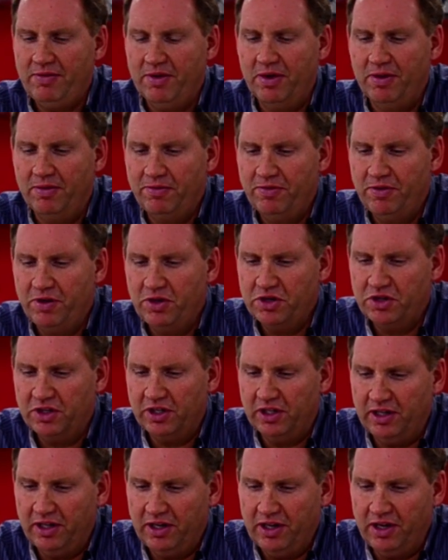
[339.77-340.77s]
our first
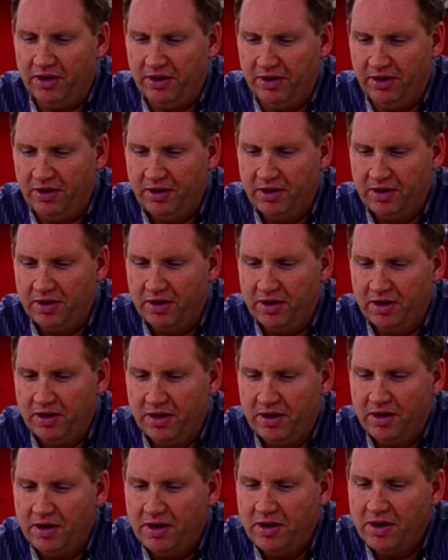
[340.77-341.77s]
liter
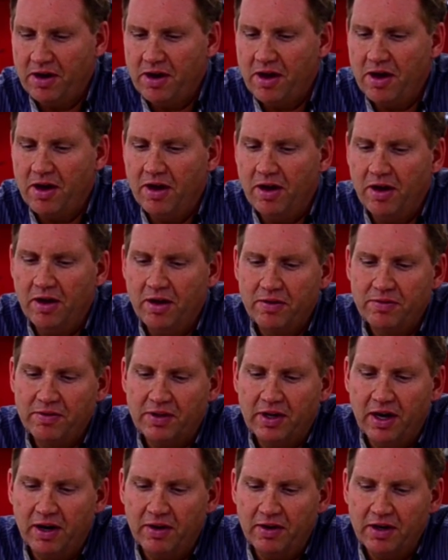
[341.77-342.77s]
of
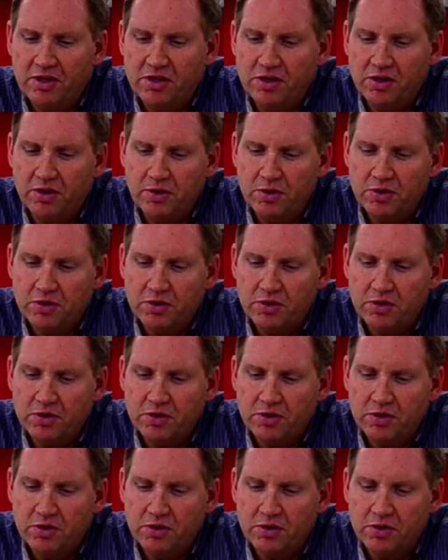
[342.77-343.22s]
carrot juice.